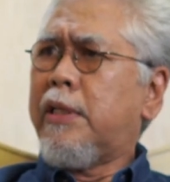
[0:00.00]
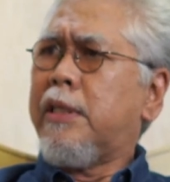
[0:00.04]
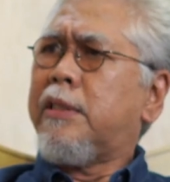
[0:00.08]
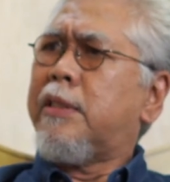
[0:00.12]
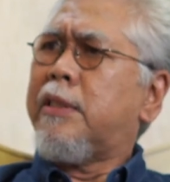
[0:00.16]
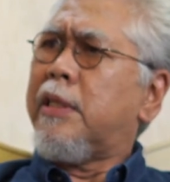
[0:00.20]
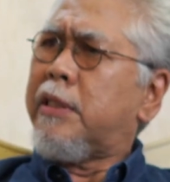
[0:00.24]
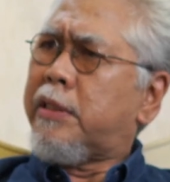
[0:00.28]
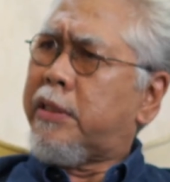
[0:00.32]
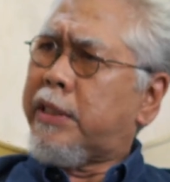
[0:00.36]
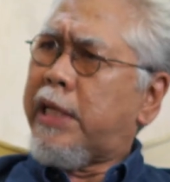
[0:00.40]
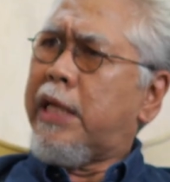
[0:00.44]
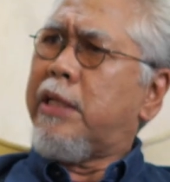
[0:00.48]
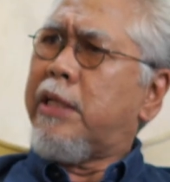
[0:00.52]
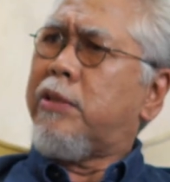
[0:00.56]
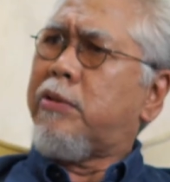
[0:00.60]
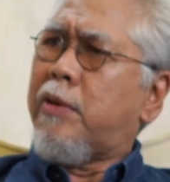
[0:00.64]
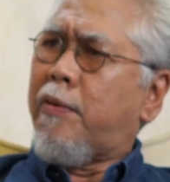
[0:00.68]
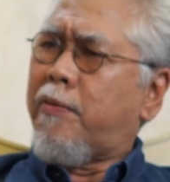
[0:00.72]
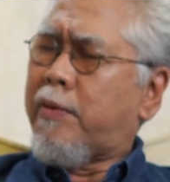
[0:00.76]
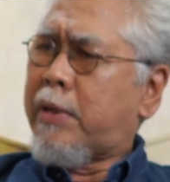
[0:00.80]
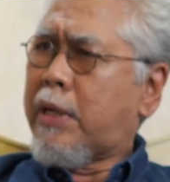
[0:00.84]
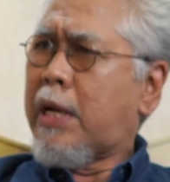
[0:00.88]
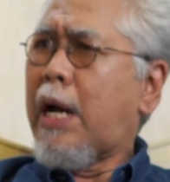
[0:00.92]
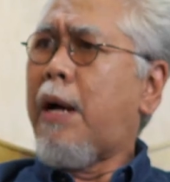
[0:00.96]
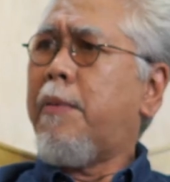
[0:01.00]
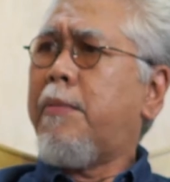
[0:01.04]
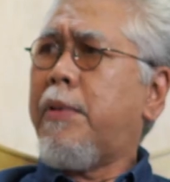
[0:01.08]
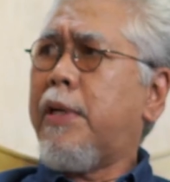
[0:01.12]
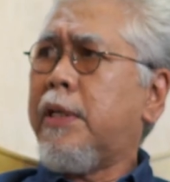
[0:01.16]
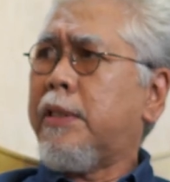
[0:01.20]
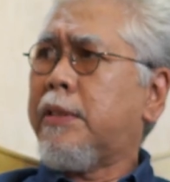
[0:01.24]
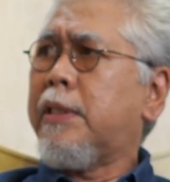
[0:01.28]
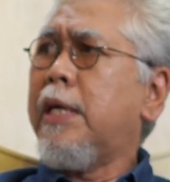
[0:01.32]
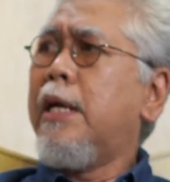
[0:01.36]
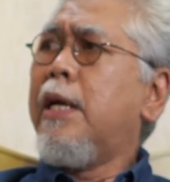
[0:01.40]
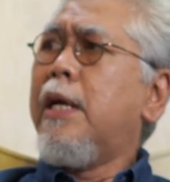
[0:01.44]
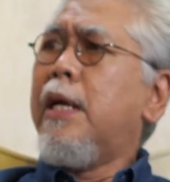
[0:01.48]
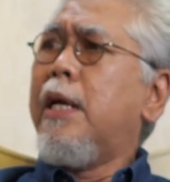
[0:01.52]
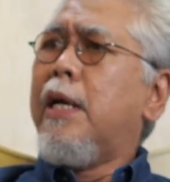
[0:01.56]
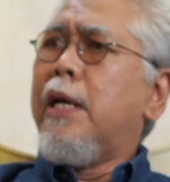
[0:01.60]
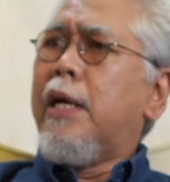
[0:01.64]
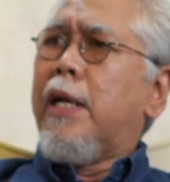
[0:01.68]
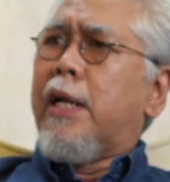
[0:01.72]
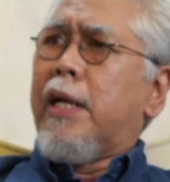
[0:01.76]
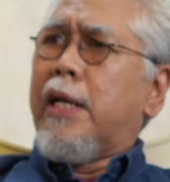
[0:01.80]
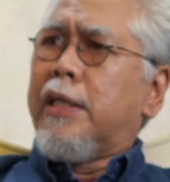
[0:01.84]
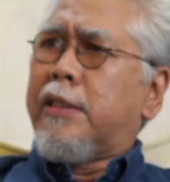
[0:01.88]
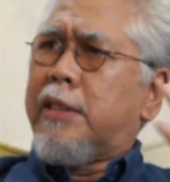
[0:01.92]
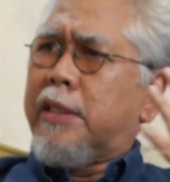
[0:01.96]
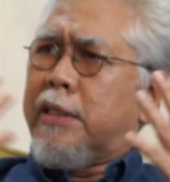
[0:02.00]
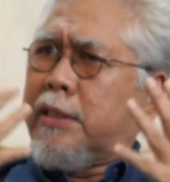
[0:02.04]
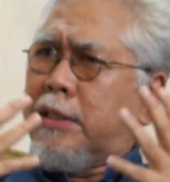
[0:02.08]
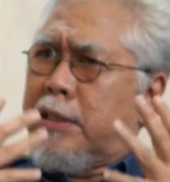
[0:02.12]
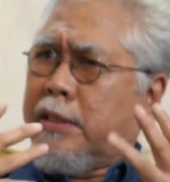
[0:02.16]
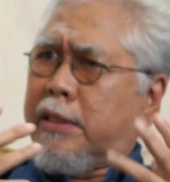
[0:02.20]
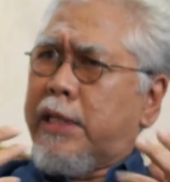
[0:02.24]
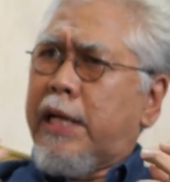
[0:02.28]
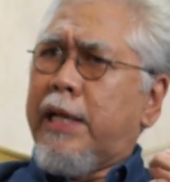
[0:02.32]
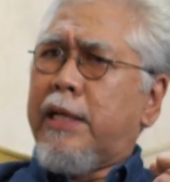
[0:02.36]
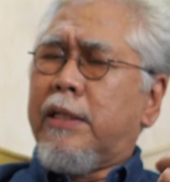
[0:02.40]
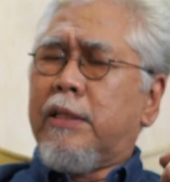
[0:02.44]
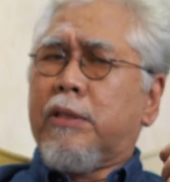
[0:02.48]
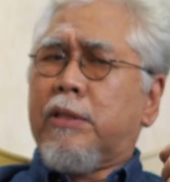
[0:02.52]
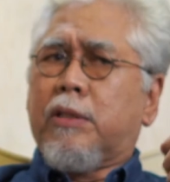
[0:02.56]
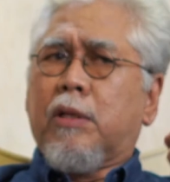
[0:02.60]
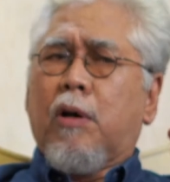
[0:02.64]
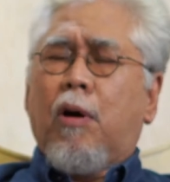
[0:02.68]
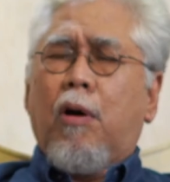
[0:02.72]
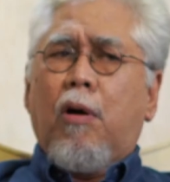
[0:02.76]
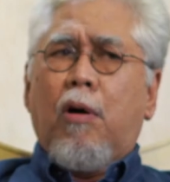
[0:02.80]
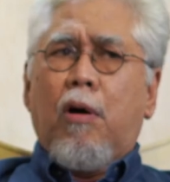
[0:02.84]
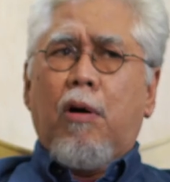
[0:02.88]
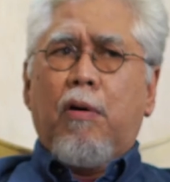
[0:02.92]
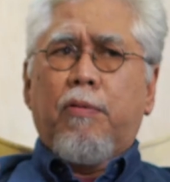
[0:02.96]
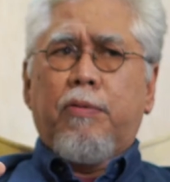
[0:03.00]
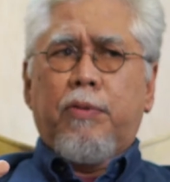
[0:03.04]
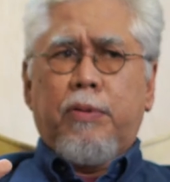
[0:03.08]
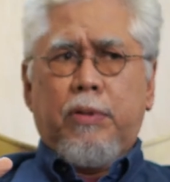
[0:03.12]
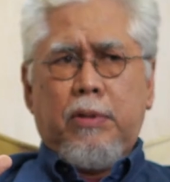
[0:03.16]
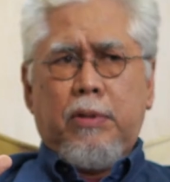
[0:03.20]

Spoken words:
There's a sense of calmness. There's a sense of